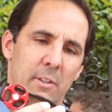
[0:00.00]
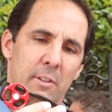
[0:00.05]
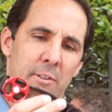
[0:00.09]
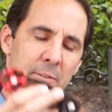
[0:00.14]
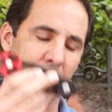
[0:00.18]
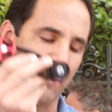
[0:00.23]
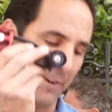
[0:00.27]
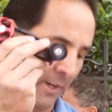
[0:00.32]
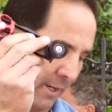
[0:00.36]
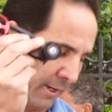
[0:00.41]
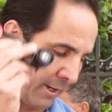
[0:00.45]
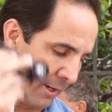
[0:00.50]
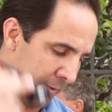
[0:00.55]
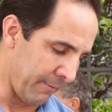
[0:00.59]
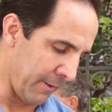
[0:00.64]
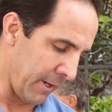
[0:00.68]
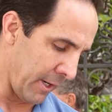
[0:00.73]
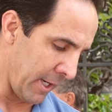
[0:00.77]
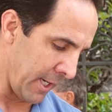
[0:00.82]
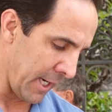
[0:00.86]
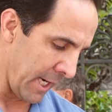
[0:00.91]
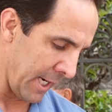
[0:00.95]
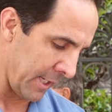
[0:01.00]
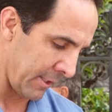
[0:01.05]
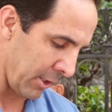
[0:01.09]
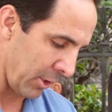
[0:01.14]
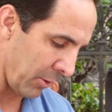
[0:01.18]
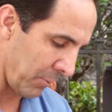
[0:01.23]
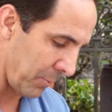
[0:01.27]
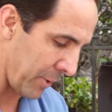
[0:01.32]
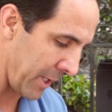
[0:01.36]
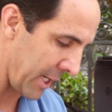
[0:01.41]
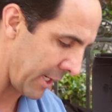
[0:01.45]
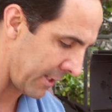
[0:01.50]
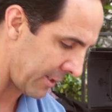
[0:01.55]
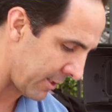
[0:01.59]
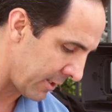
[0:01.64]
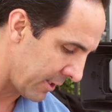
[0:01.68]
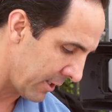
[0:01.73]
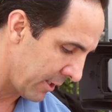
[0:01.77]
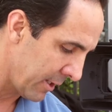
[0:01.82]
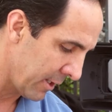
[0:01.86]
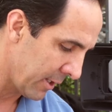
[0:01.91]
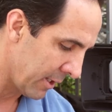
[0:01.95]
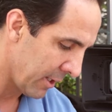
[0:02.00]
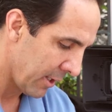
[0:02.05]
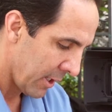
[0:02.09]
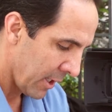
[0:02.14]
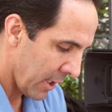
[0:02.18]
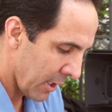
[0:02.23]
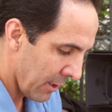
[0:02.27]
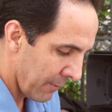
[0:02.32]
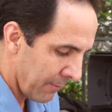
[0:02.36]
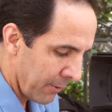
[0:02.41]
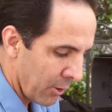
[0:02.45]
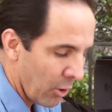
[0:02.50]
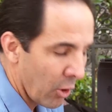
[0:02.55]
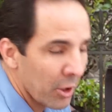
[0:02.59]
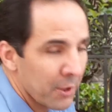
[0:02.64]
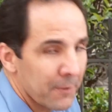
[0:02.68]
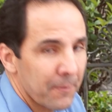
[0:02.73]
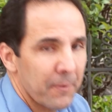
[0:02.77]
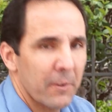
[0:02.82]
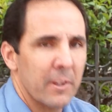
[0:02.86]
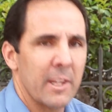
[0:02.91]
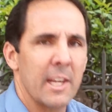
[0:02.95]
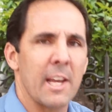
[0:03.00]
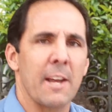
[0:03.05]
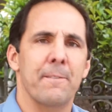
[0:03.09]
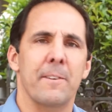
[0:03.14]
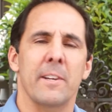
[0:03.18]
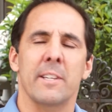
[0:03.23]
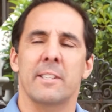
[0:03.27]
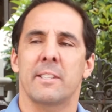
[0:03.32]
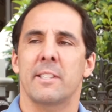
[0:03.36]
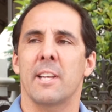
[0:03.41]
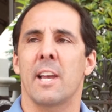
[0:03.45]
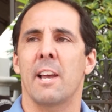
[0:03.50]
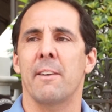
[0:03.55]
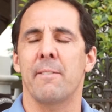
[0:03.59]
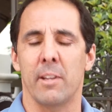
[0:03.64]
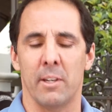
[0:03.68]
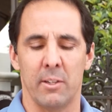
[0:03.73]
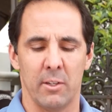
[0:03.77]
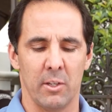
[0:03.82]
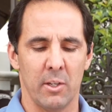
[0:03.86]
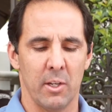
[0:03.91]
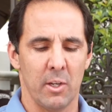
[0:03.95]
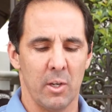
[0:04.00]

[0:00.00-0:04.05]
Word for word: It's very, very nice little piece. And of course for the FS7,